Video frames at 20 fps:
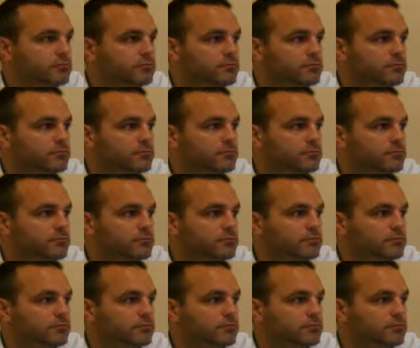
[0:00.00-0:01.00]

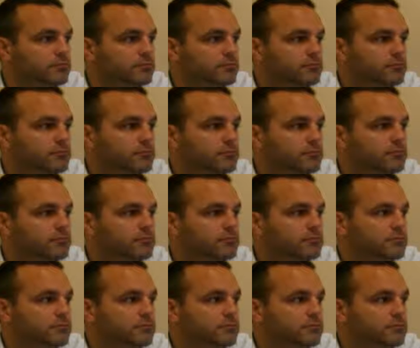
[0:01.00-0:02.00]

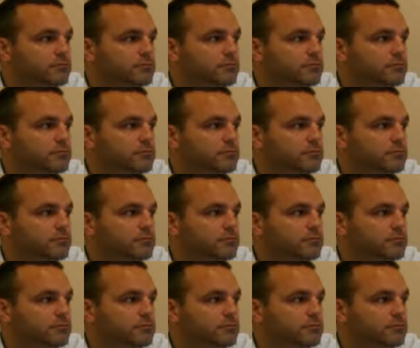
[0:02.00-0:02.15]
(not speaking)